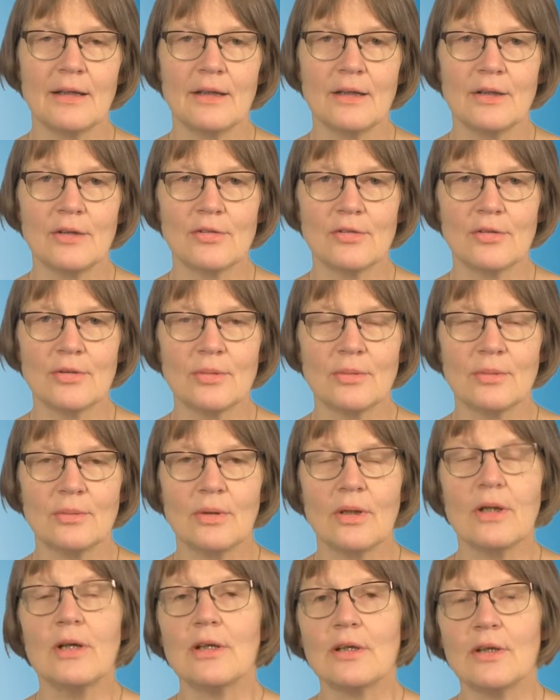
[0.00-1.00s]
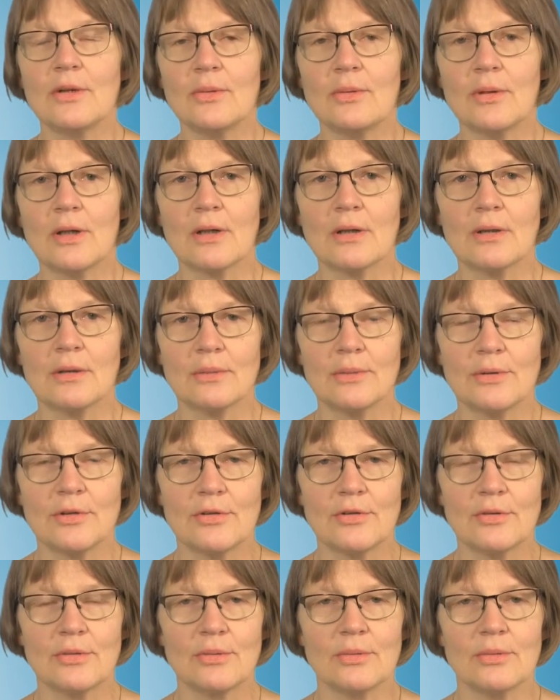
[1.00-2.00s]
Soon you are going
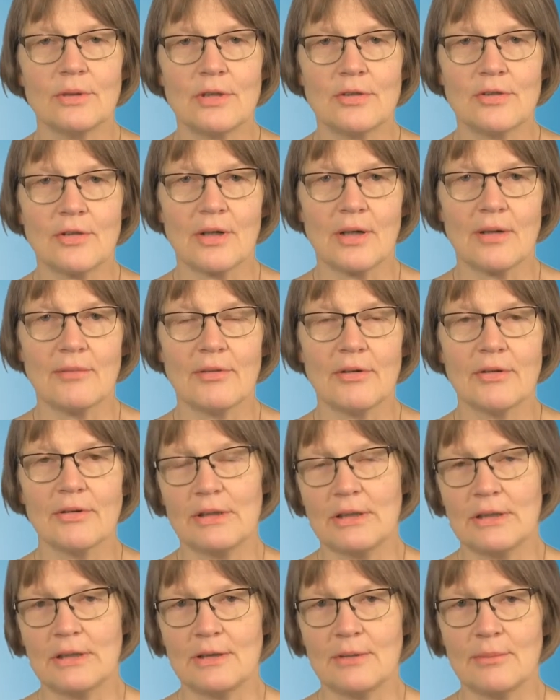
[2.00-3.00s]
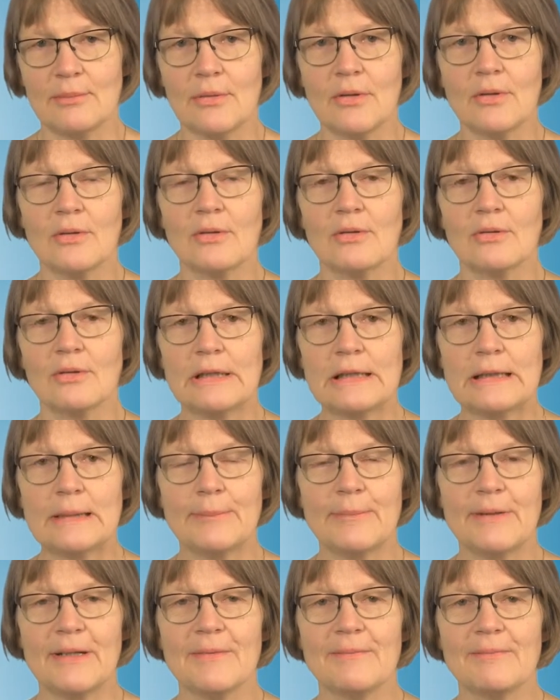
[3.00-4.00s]
to discover it more
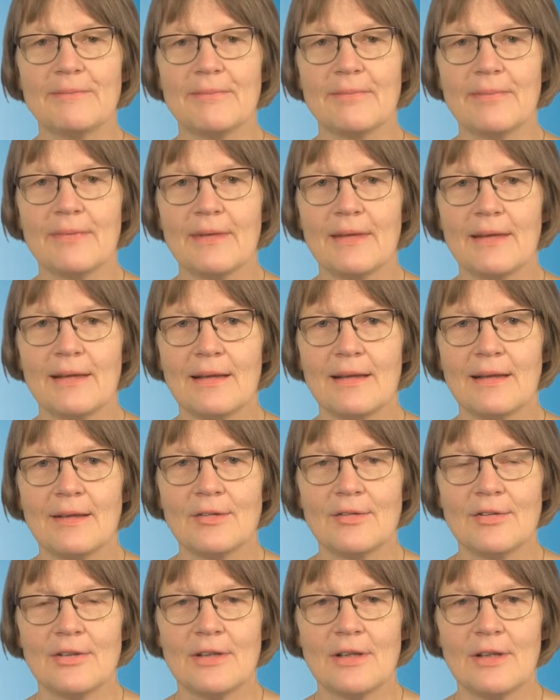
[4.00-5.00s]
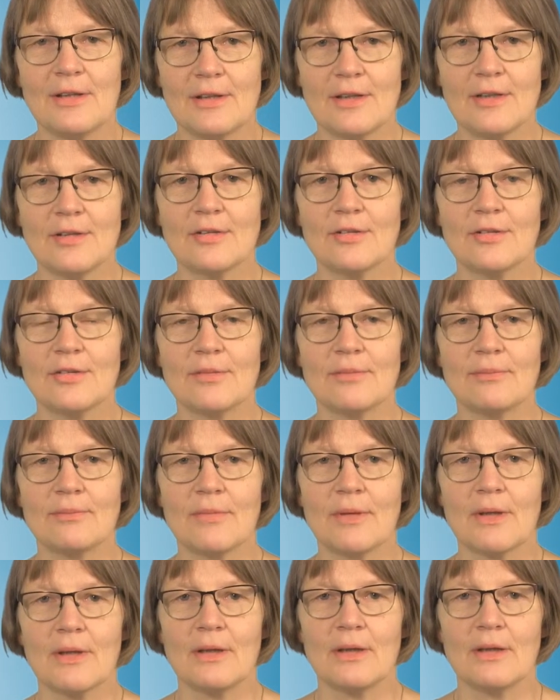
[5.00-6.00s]
deeply, see things
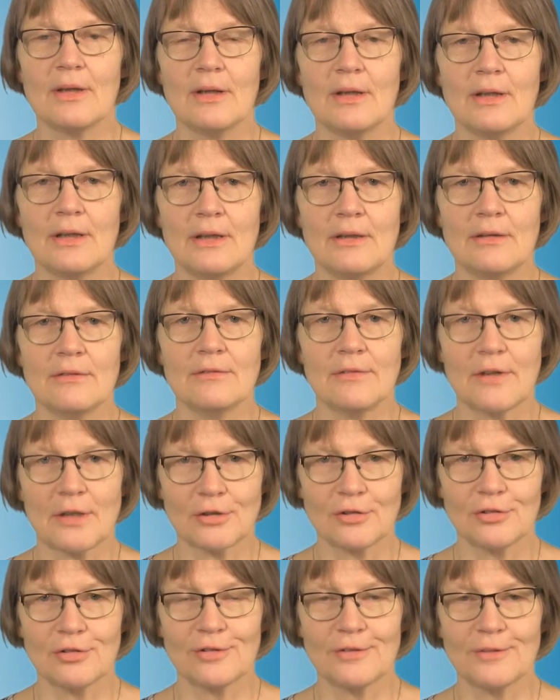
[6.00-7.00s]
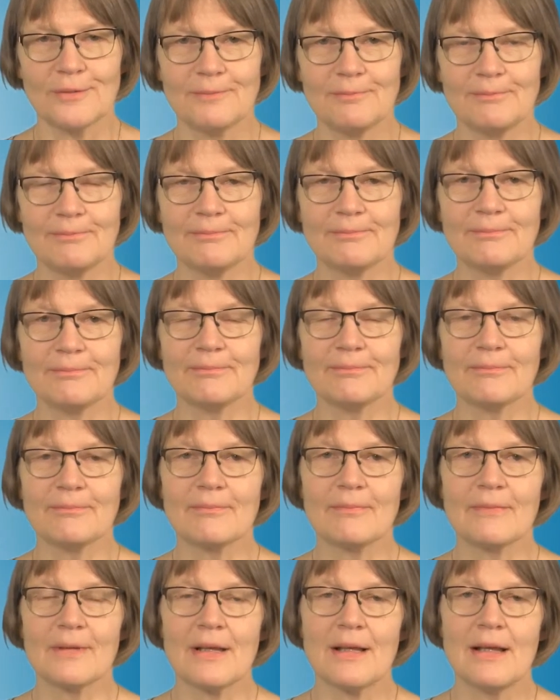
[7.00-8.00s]
in function.
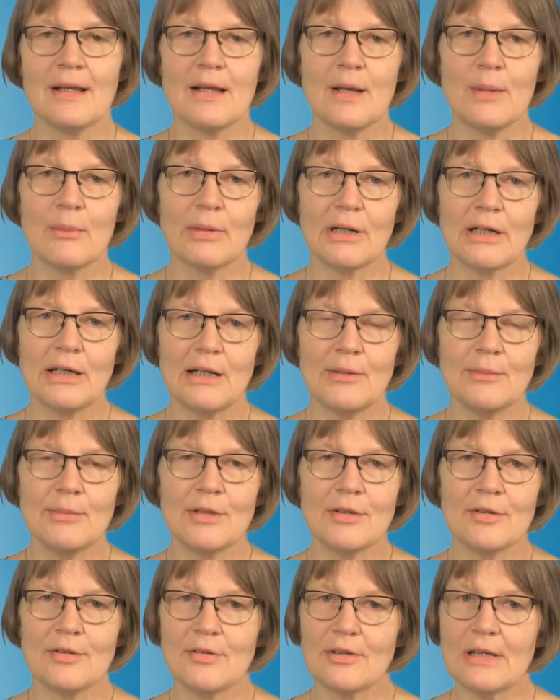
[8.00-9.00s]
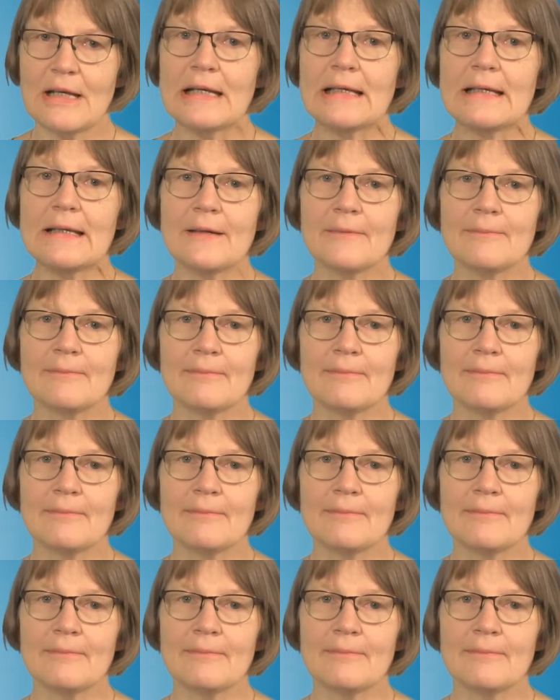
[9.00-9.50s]
My name is Seija